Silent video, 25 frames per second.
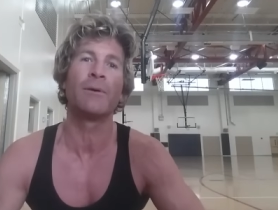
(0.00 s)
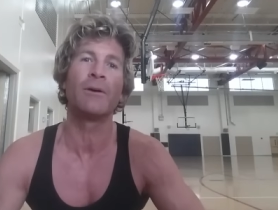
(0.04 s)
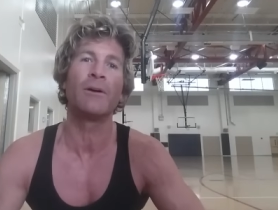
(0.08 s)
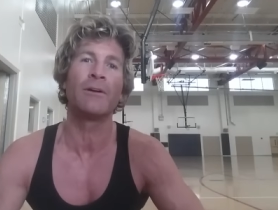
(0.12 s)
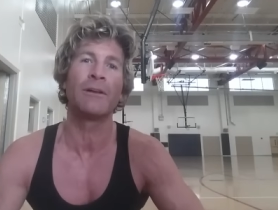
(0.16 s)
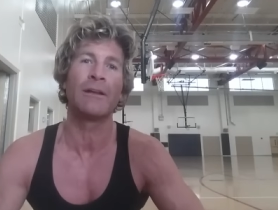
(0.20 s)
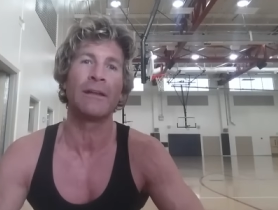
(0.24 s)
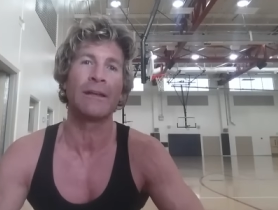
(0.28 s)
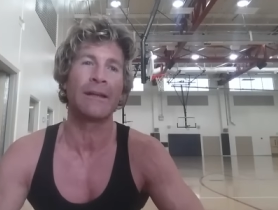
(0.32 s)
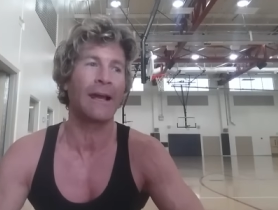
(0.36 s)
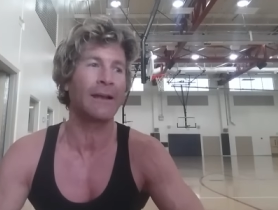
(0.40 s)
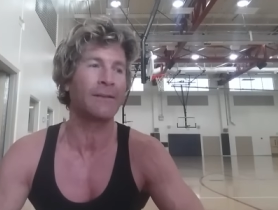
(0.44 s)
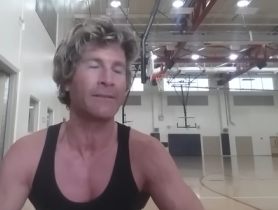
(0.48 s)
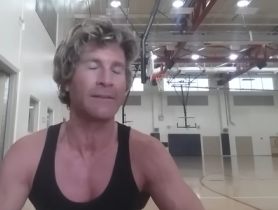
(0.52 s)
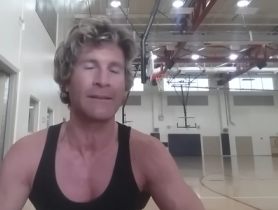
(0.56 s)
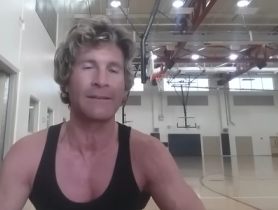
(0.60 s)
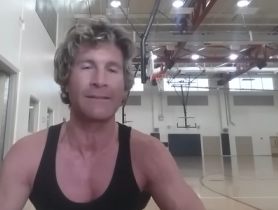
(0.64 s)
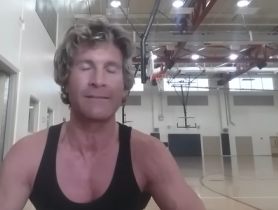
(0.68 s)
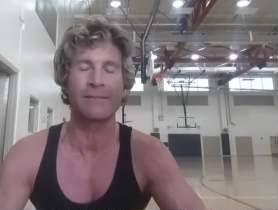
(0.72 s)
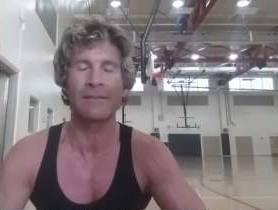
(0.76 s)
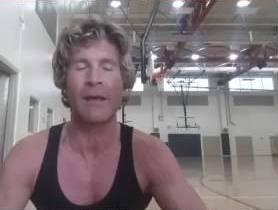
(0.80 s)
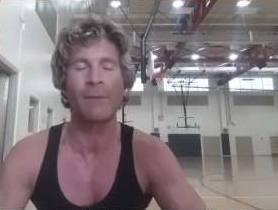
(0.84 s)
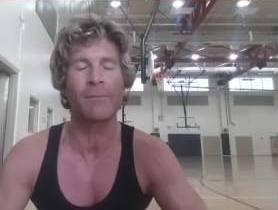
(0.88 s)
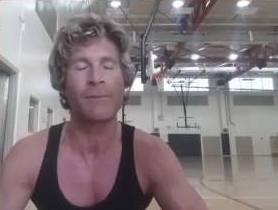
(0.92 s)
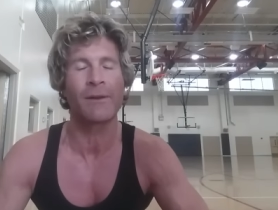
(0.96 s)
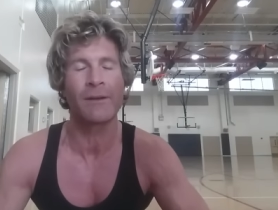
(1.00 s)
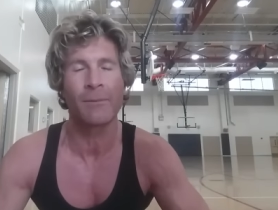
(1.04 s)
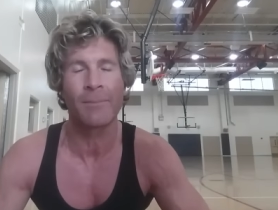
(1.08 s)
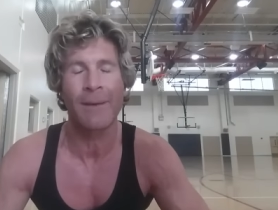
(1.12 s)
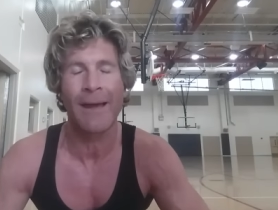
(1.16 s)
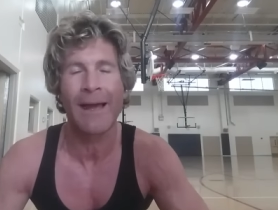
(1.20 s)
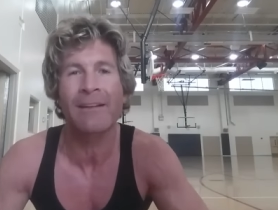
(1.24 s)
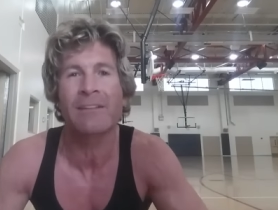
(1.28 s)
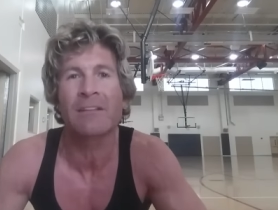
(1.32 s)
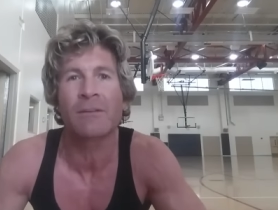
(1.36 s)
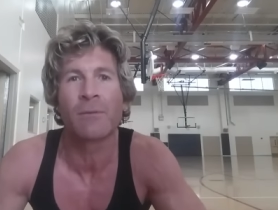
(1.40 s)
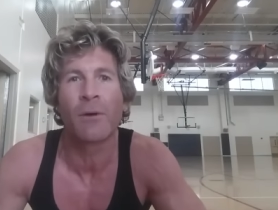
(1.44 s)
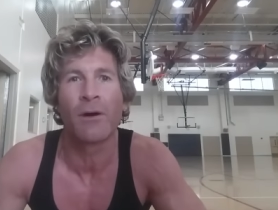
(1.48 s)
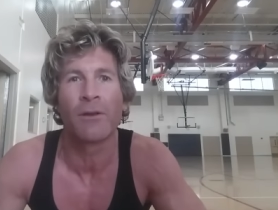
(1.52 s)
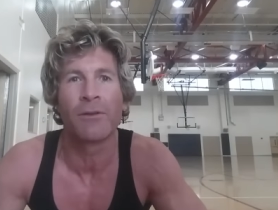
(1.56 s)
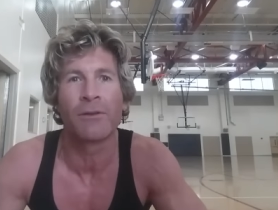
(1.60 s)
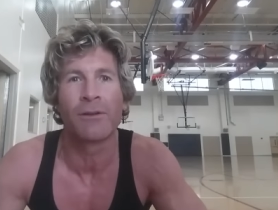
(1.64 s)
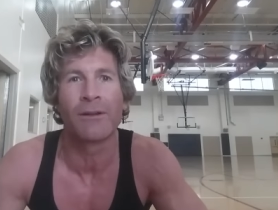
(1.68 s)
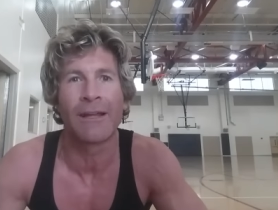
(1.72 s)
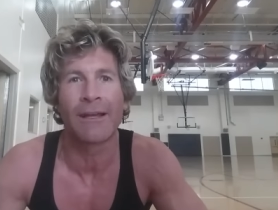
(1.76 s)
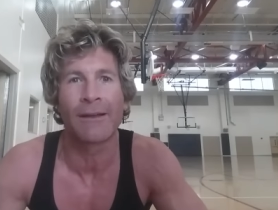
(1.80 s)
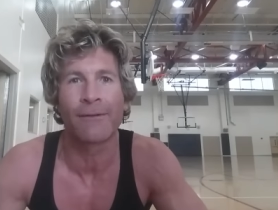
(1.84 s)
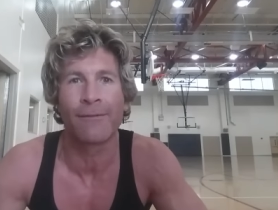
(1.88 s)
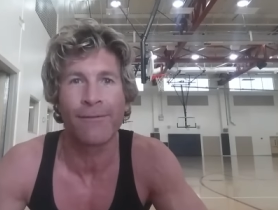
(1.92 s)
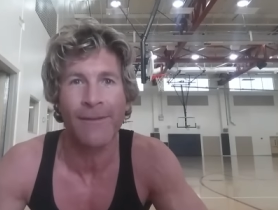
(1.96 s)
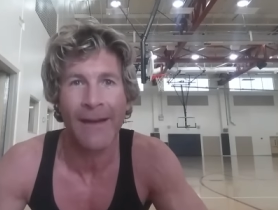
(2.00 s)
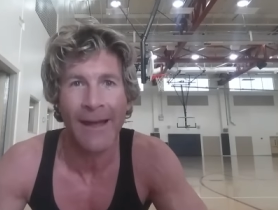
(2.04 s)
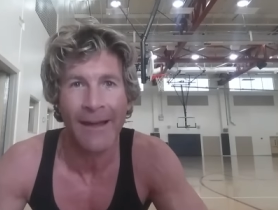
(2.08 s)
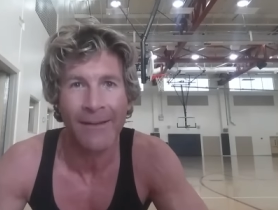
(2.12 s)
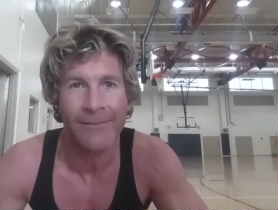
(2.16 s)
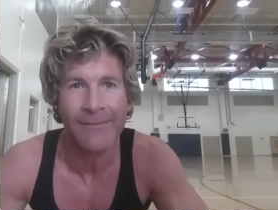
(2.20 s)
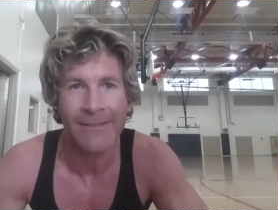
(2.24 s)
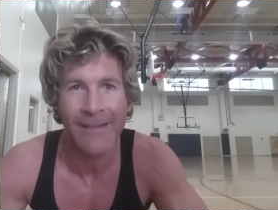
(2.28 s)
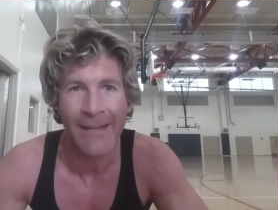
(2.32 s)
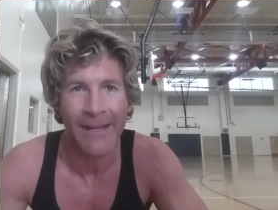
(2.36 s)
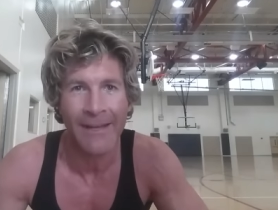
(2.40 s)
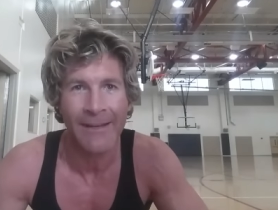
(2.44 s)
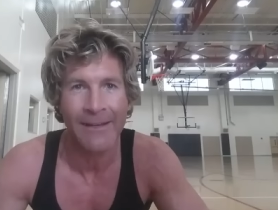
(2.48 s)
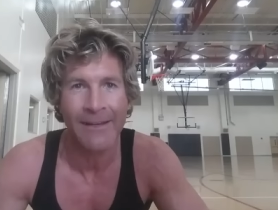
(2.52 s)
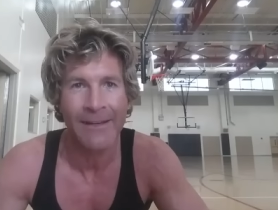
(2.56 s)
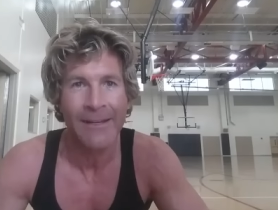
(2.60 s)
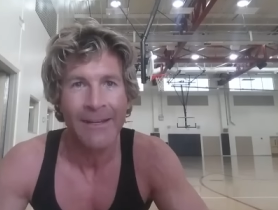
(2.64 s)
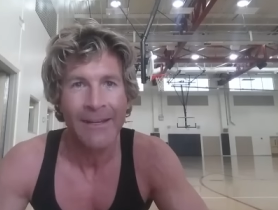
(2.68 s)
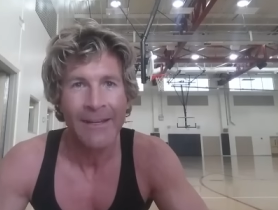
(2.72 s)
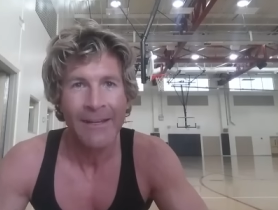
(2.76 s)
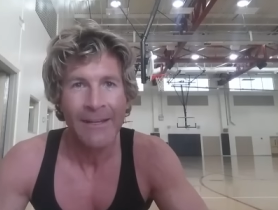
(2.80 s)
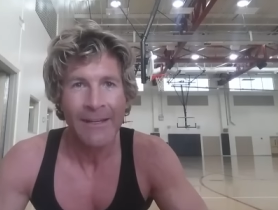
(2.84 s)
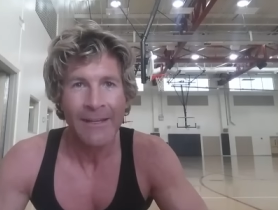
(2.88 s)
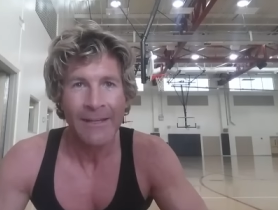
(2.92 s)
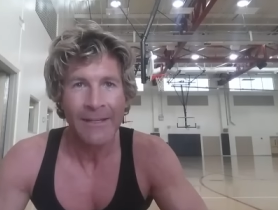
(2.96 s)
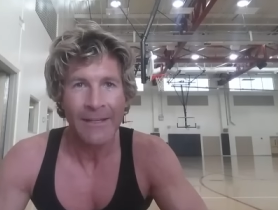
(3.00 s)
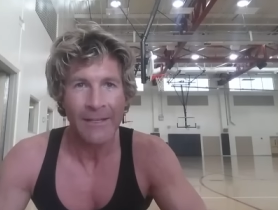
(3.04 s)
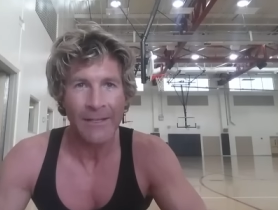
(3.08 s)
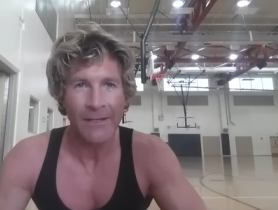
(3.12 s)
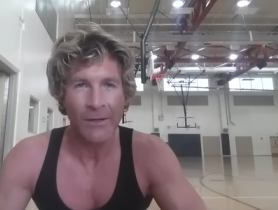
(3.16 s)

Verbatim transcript: ability, guys that could slam dunk a basketball that are like 5'10.